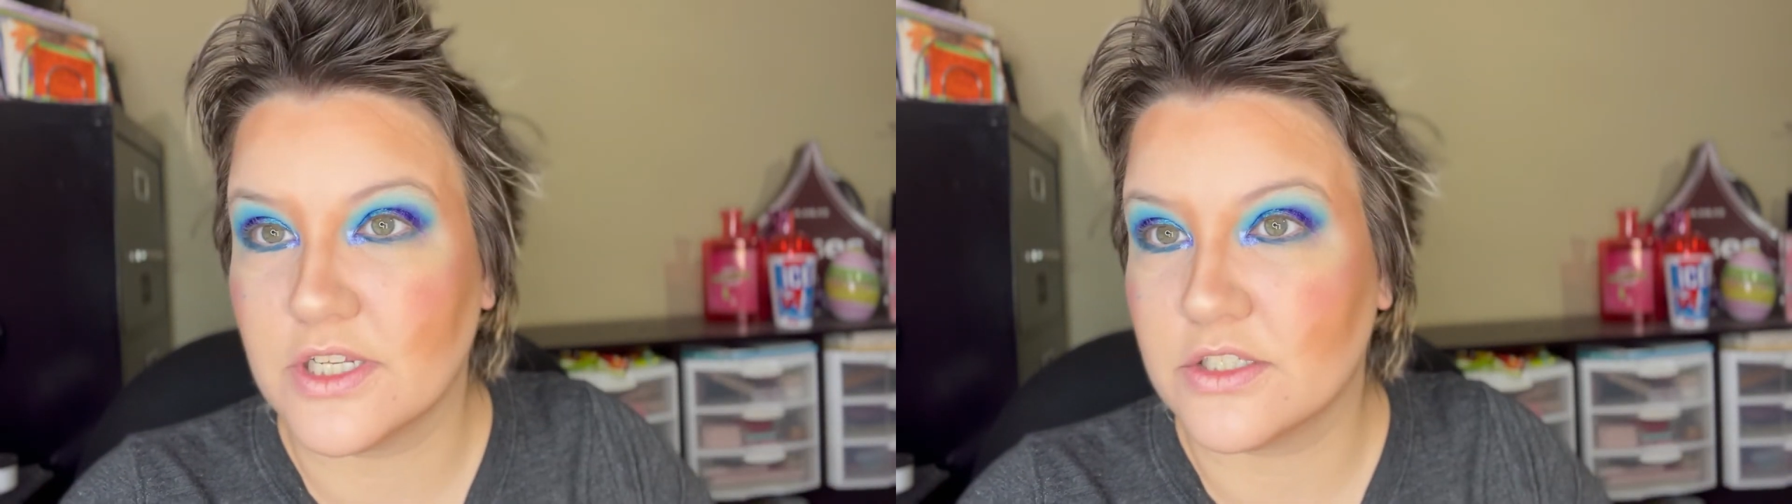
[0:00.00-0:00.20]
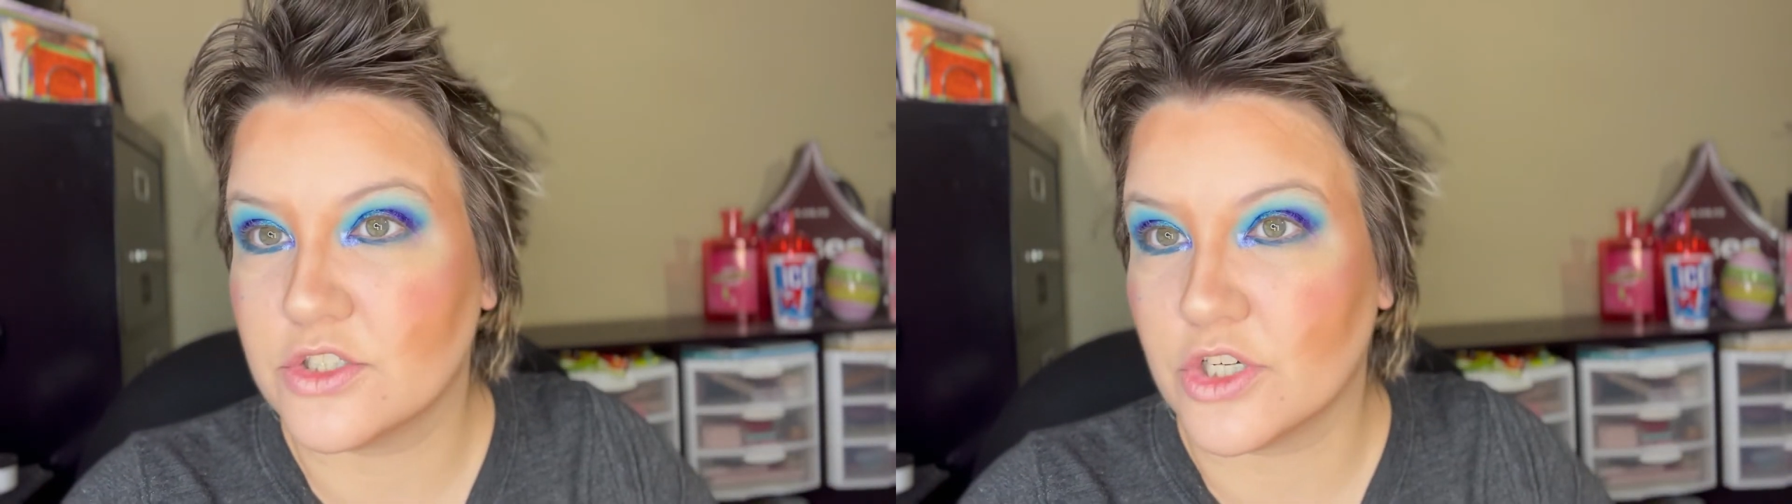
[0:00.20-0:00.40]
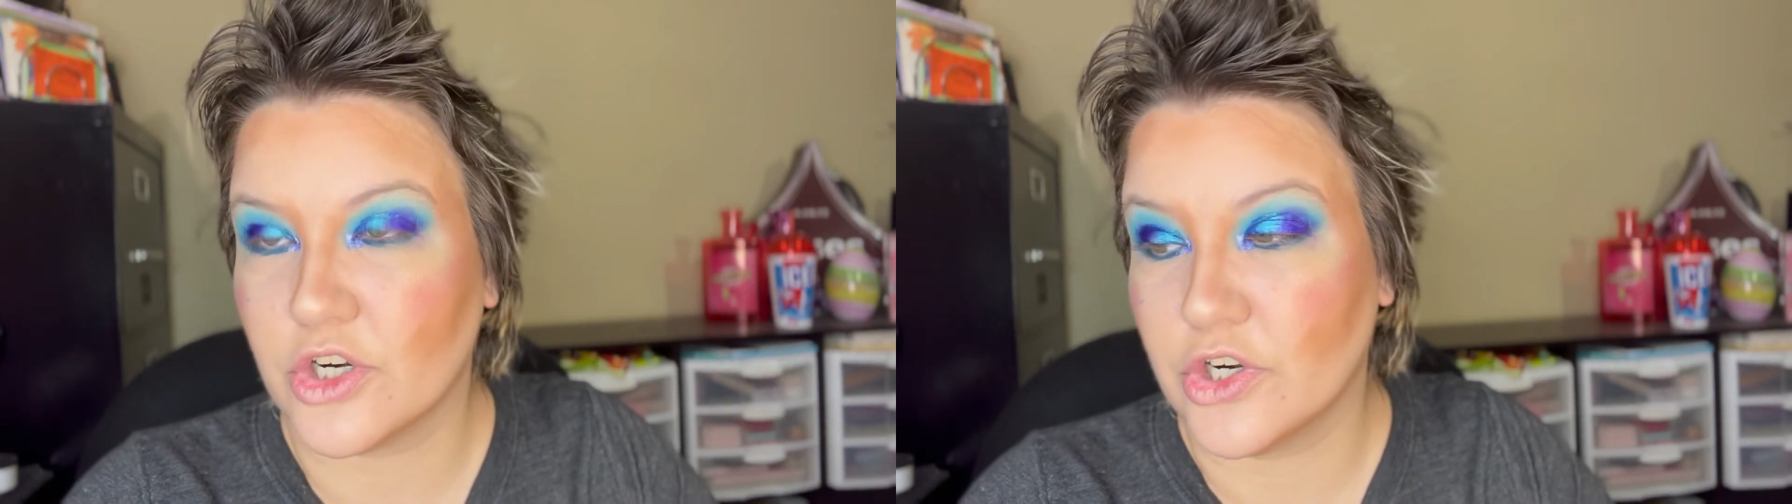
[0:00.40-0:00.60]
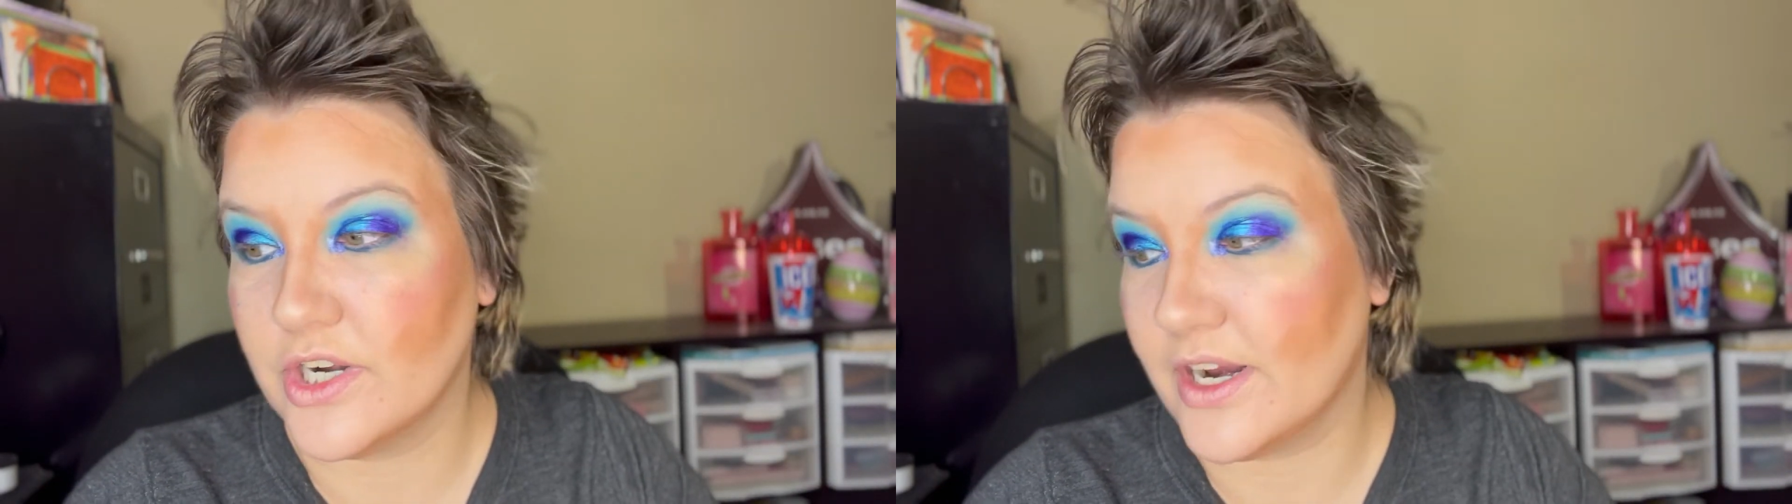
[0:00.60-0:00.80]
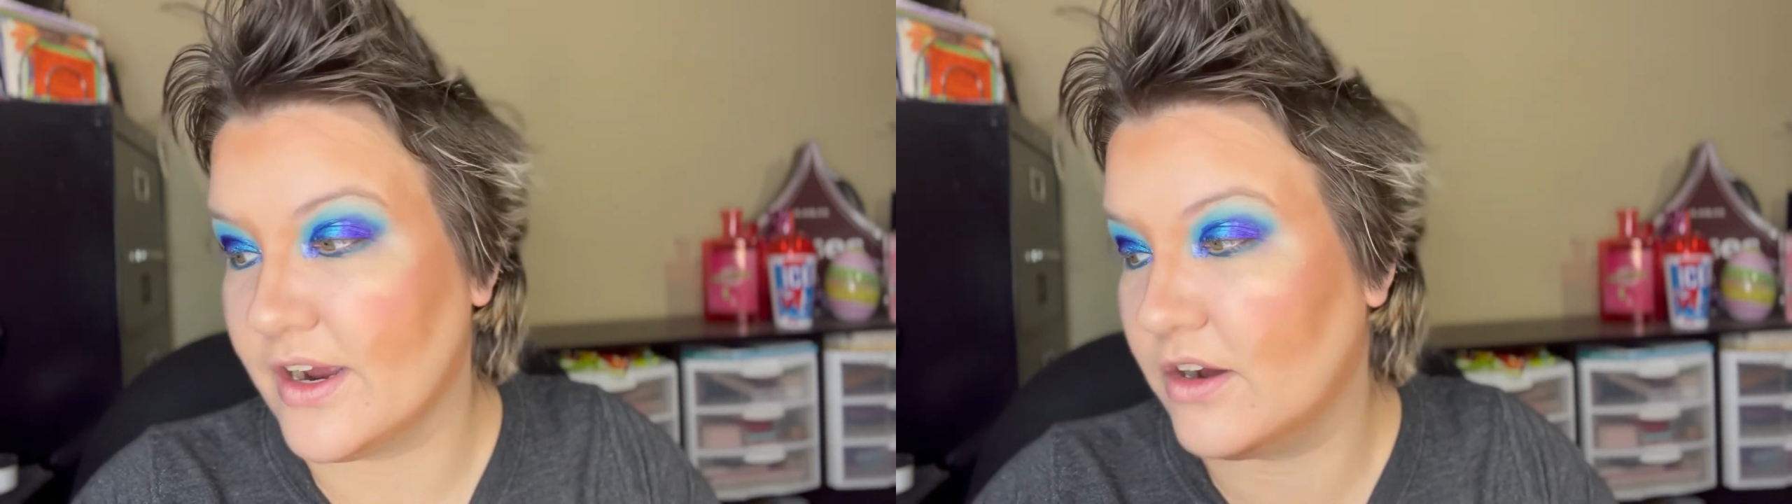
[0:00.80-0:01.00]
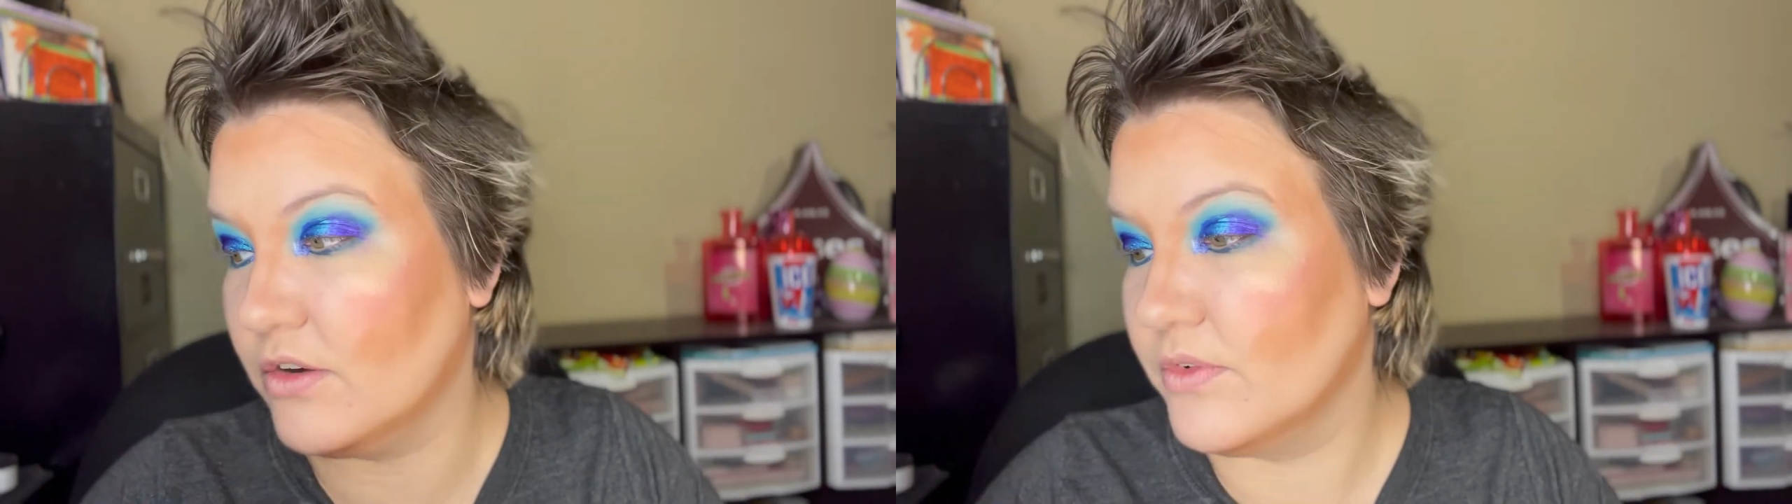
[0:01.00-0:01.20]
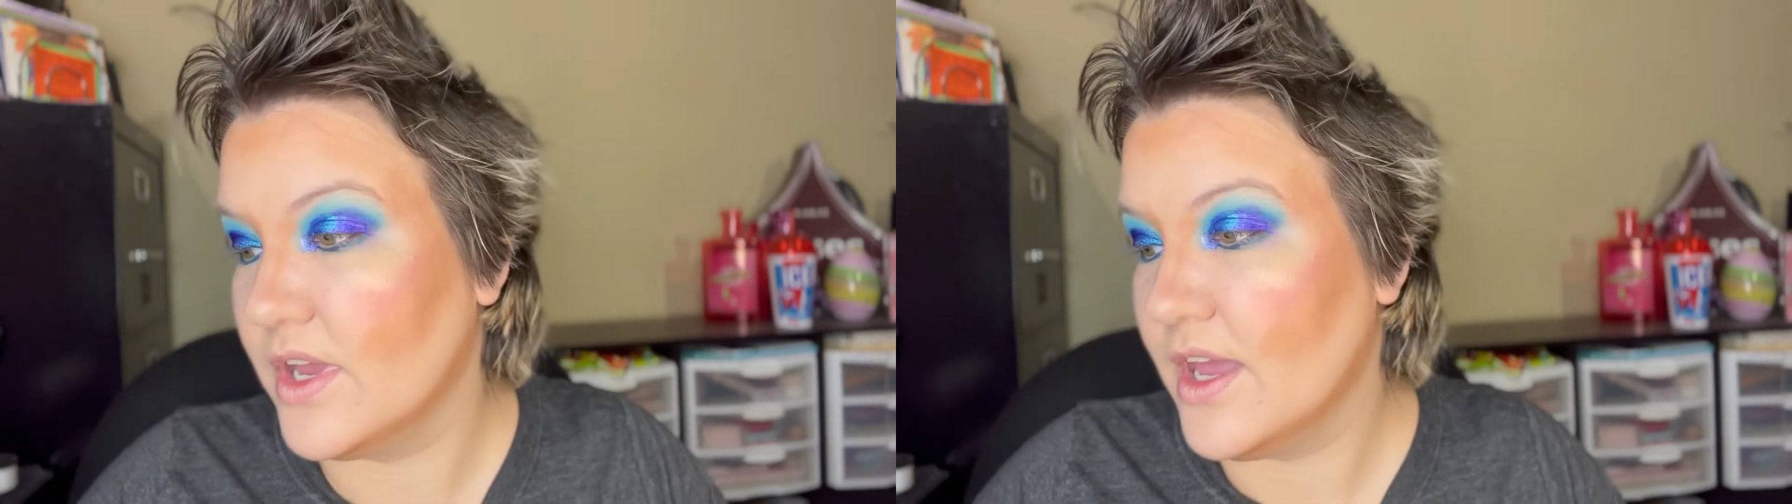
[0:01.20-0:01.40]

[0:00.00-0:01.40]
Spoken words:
has turned out.